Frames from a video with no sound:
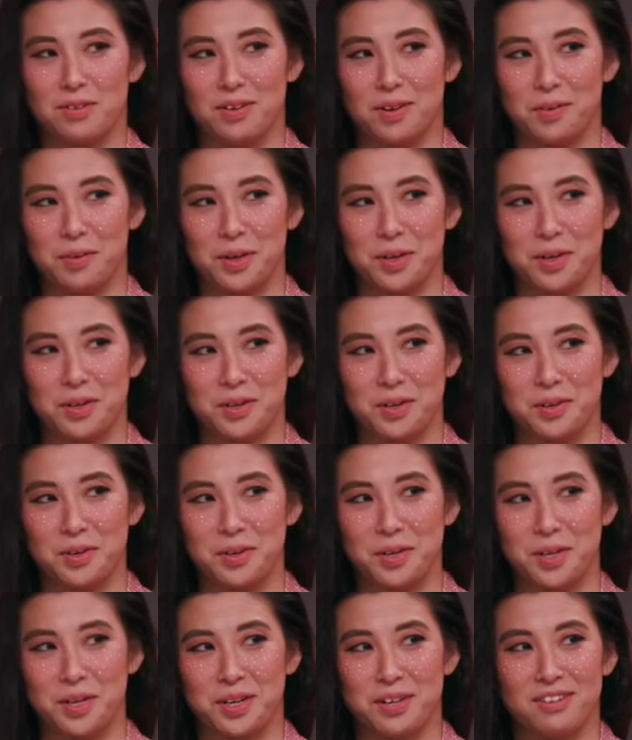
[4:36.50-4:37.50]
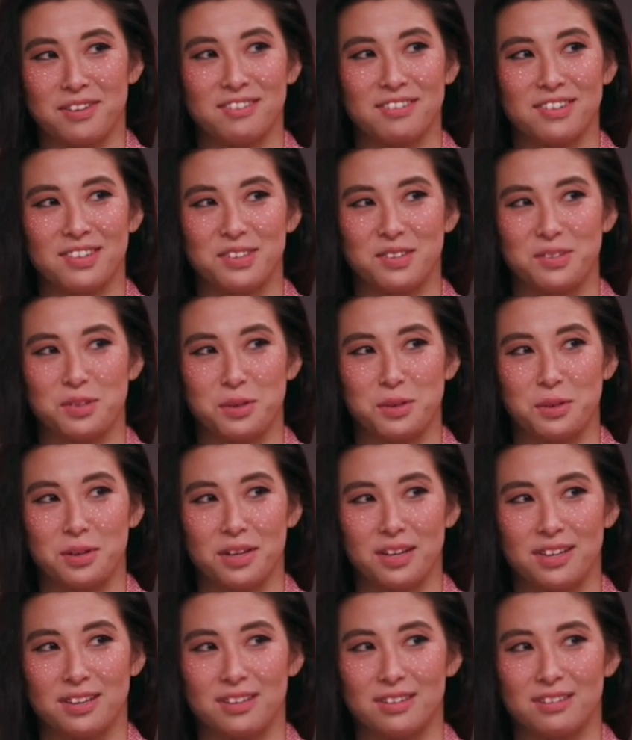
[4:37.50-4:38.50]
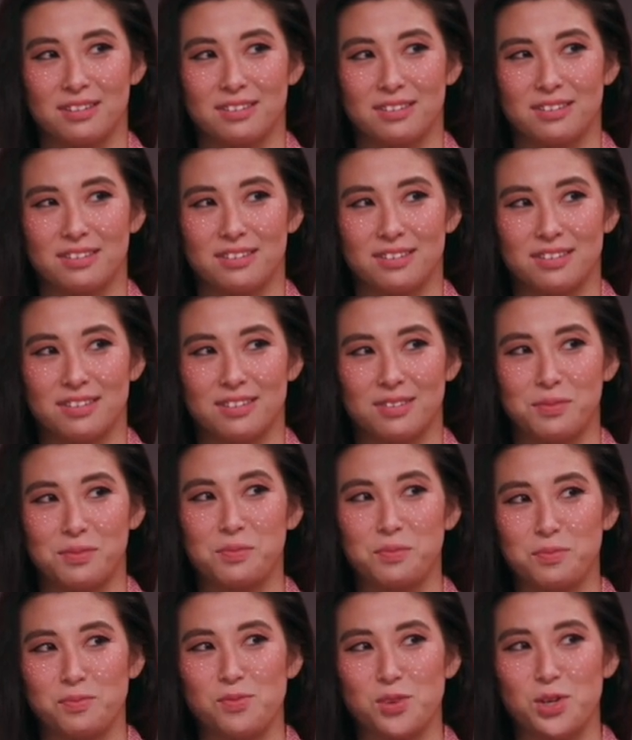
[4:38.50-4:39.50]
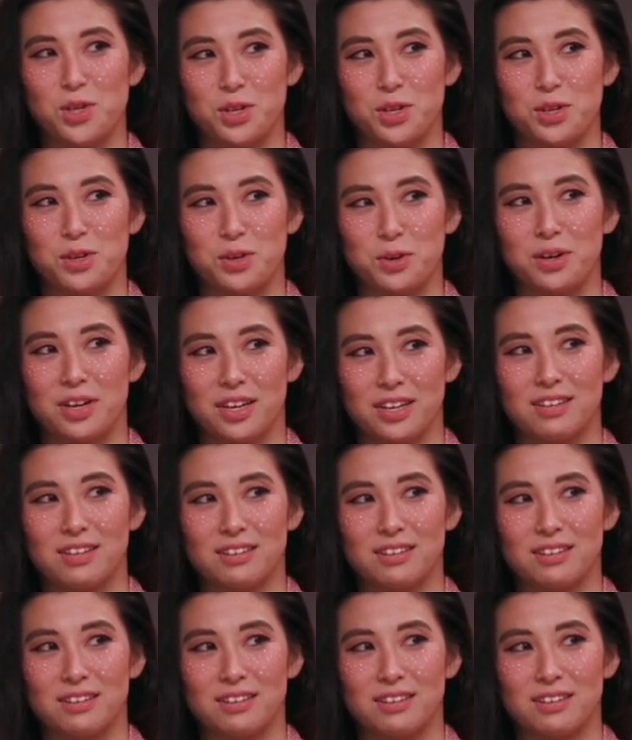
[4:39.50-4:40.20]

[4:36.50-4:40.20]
I'm gonna do it. I'm gonna do it.